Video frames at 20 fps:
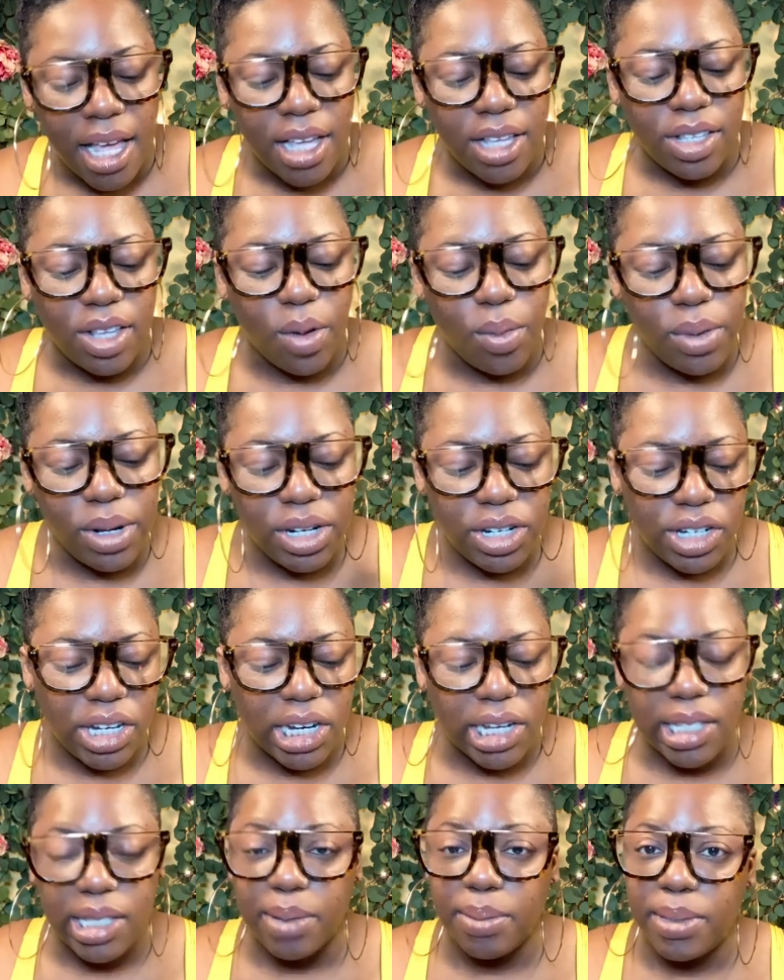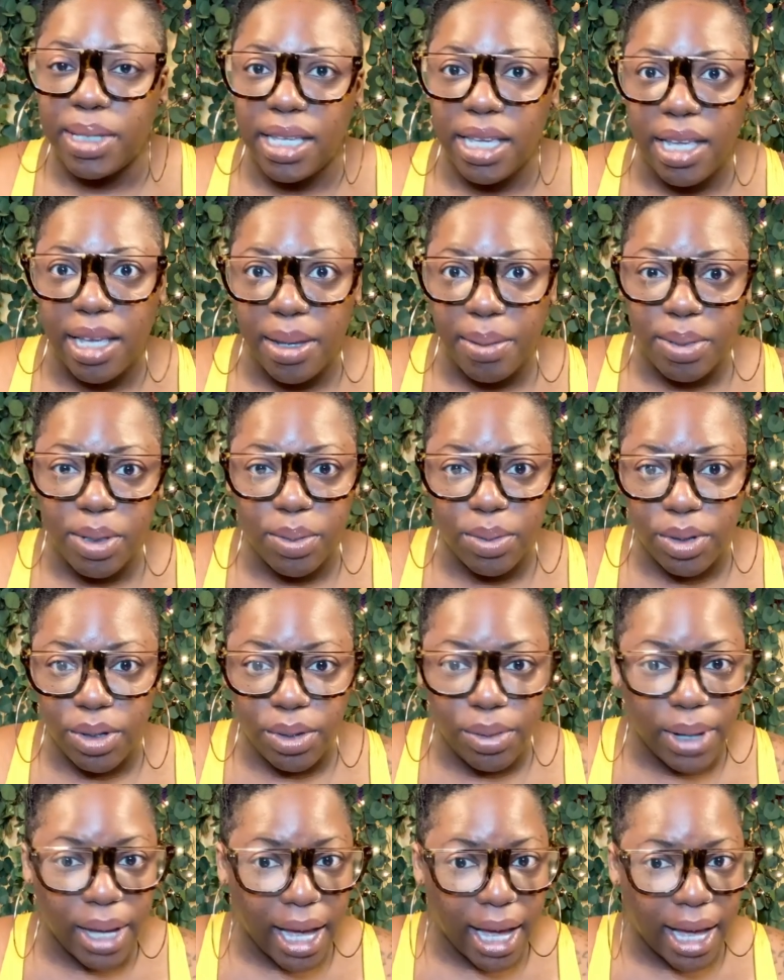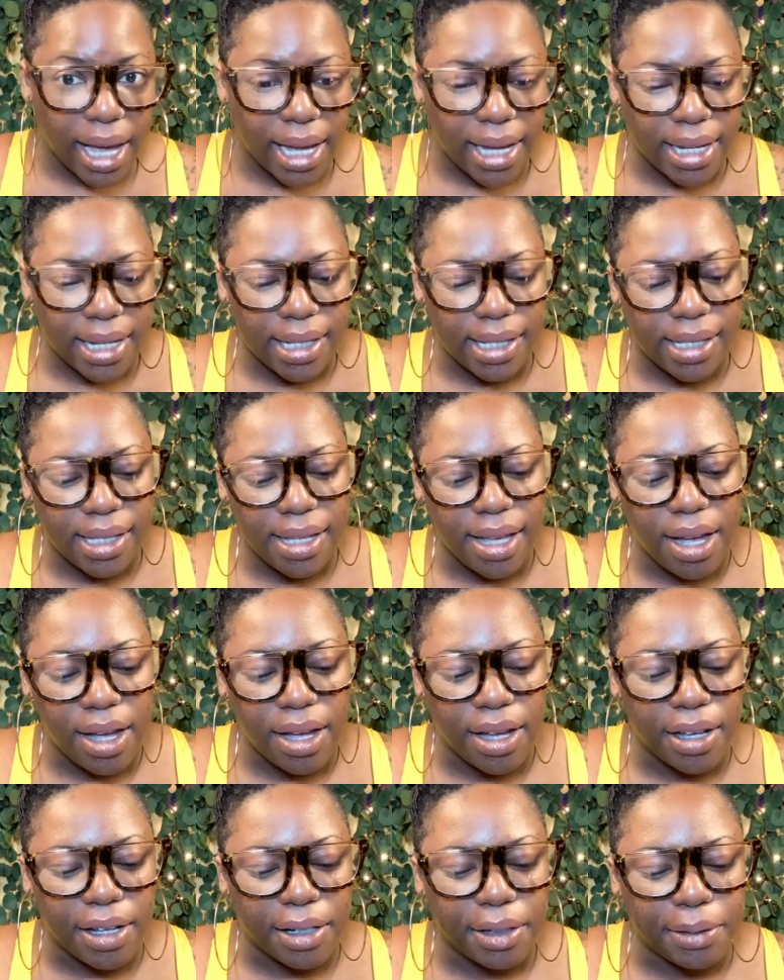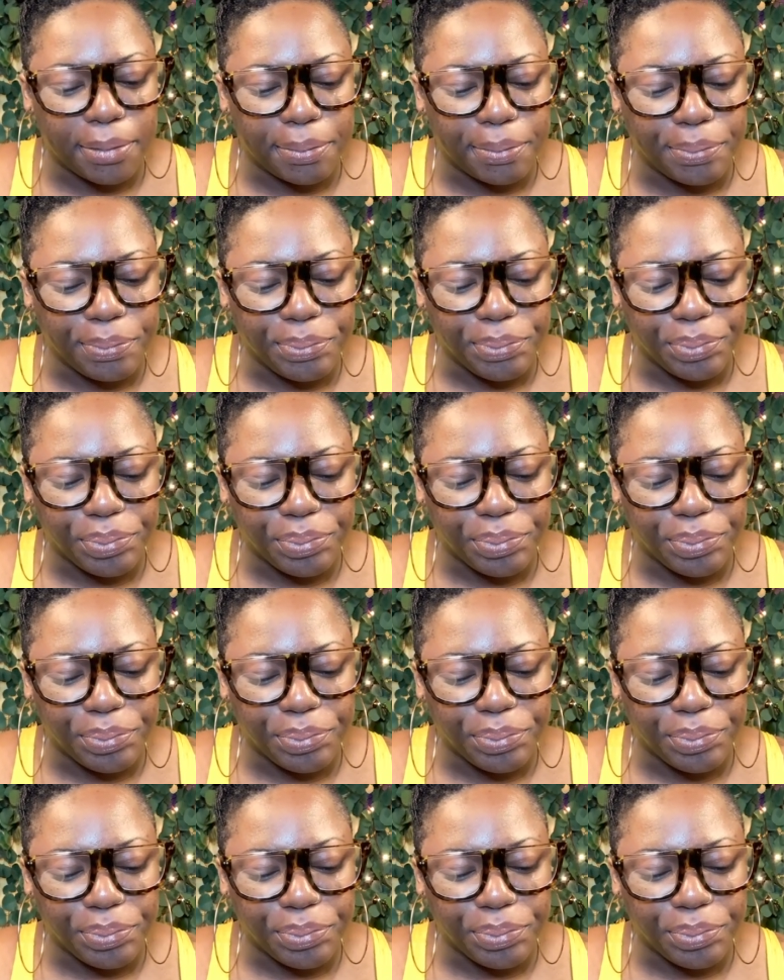so I want to share some tips with you guys that